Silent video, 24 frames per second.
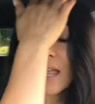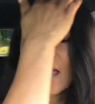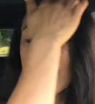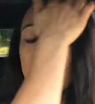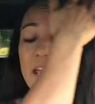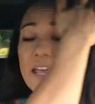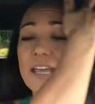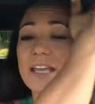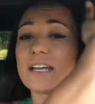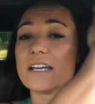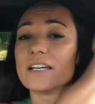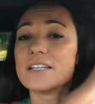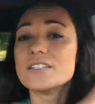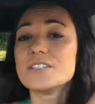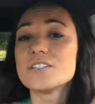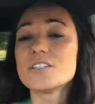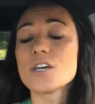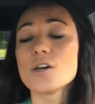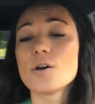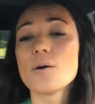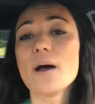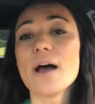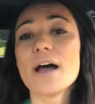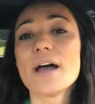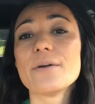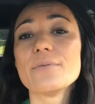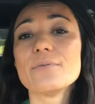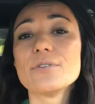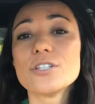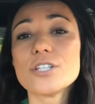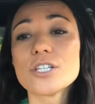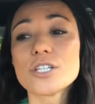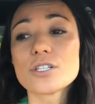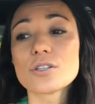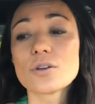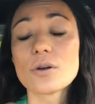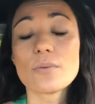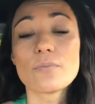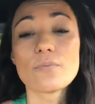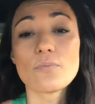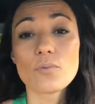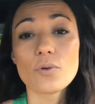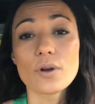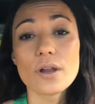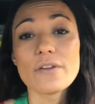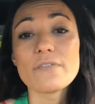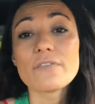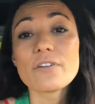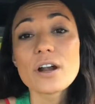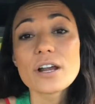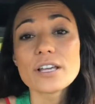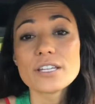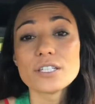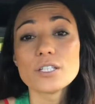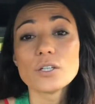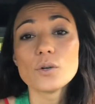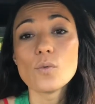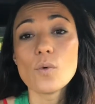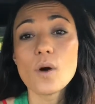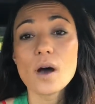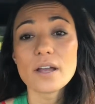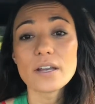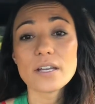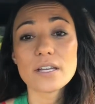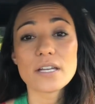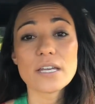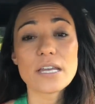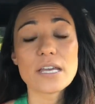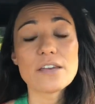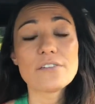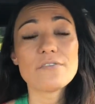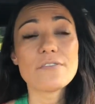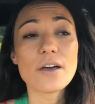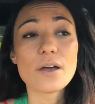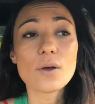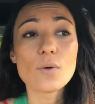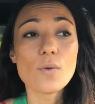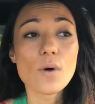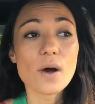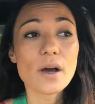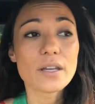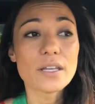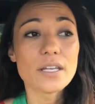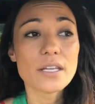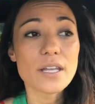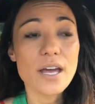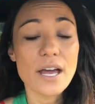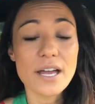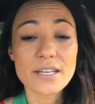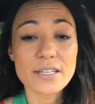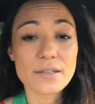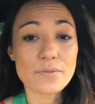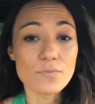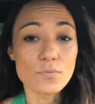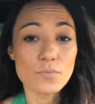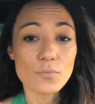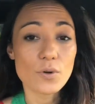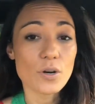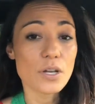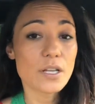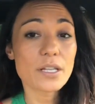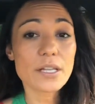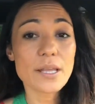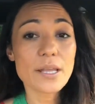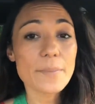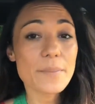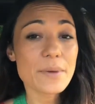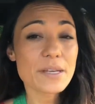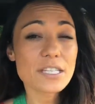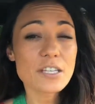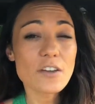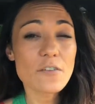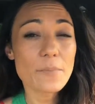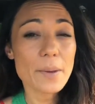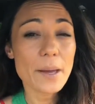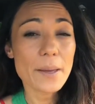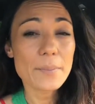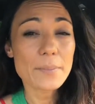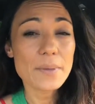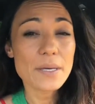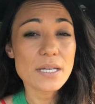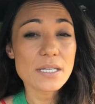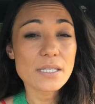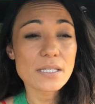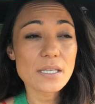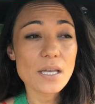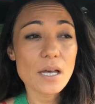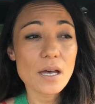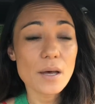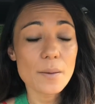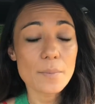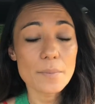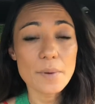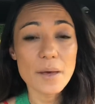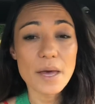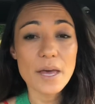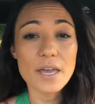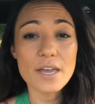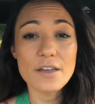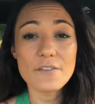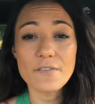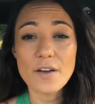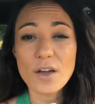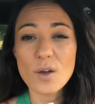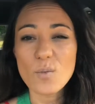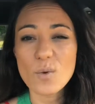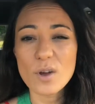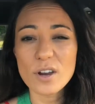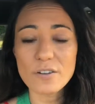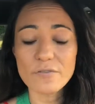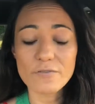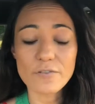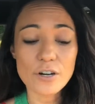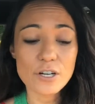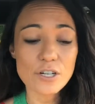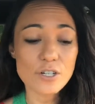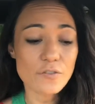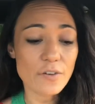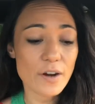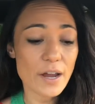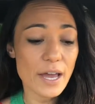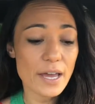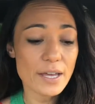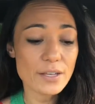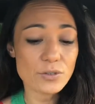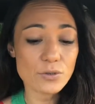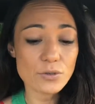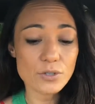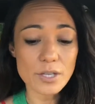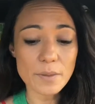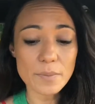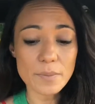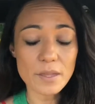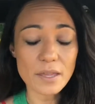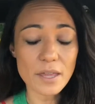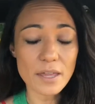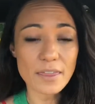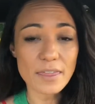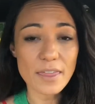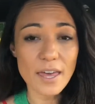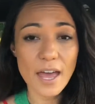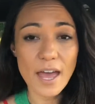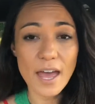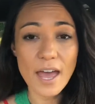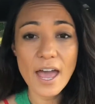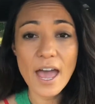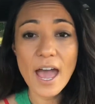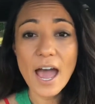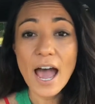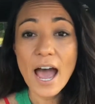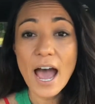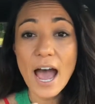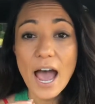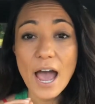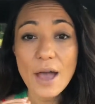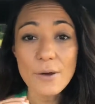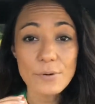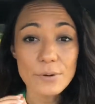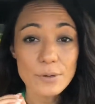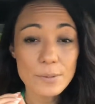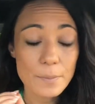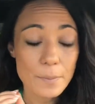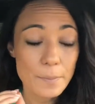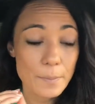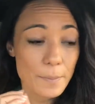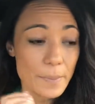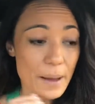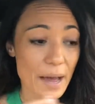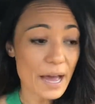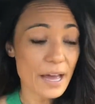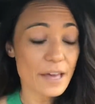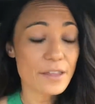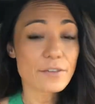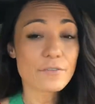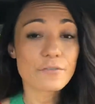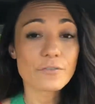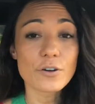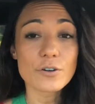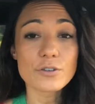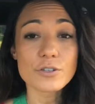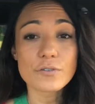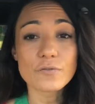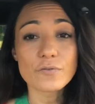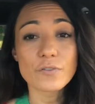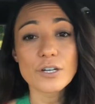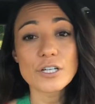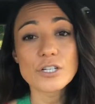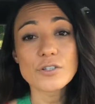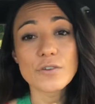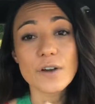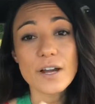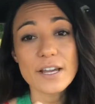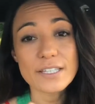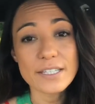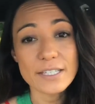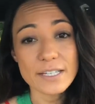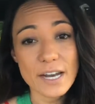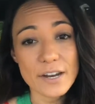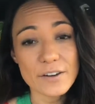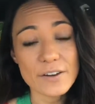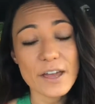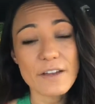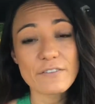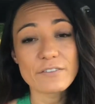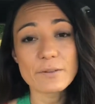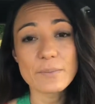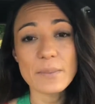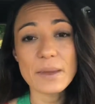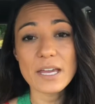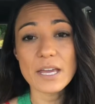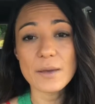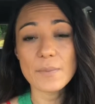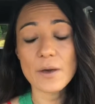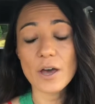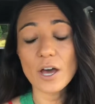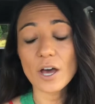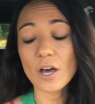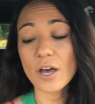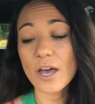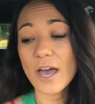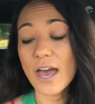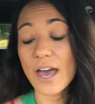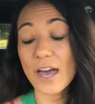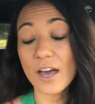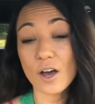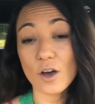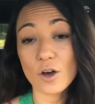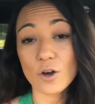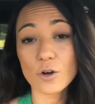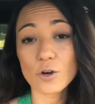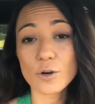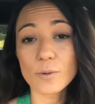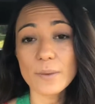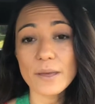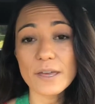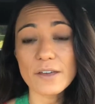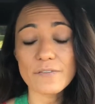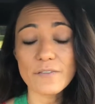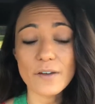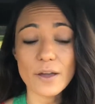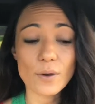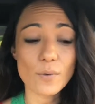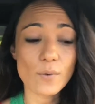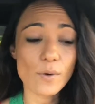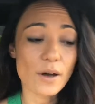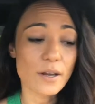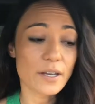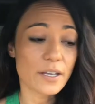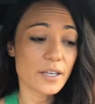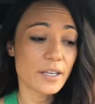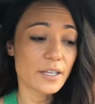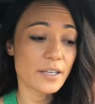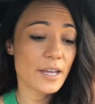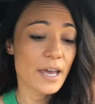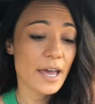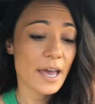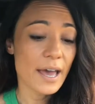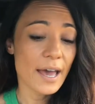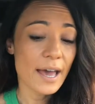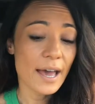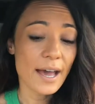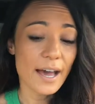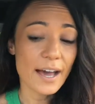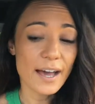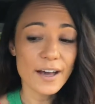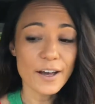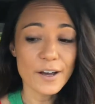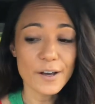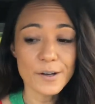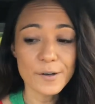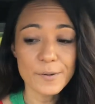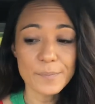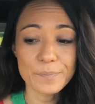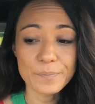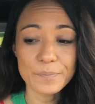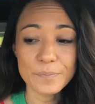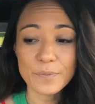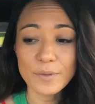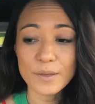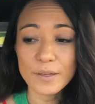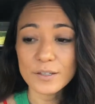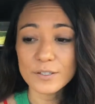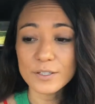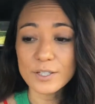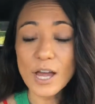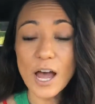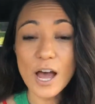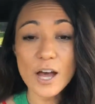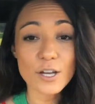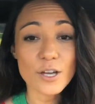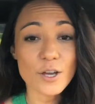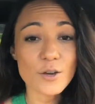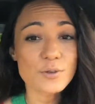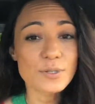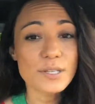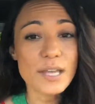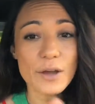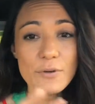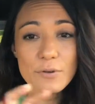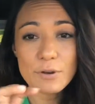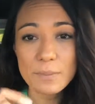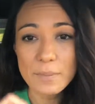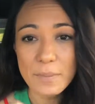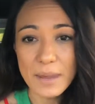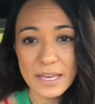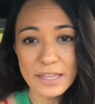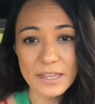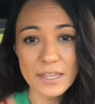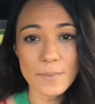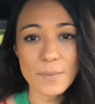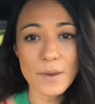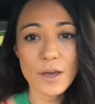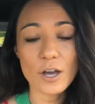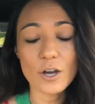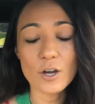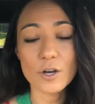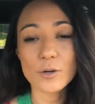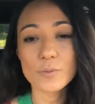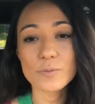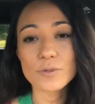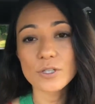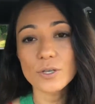And so I would just, whatever I still wanted, if I wanted, I wouldn't let myself buy pizza, but if I wanted French fries or something like that, I would buy the frozen French fries and I'd have to make them at home. If I wanted tacos, I would make them at home.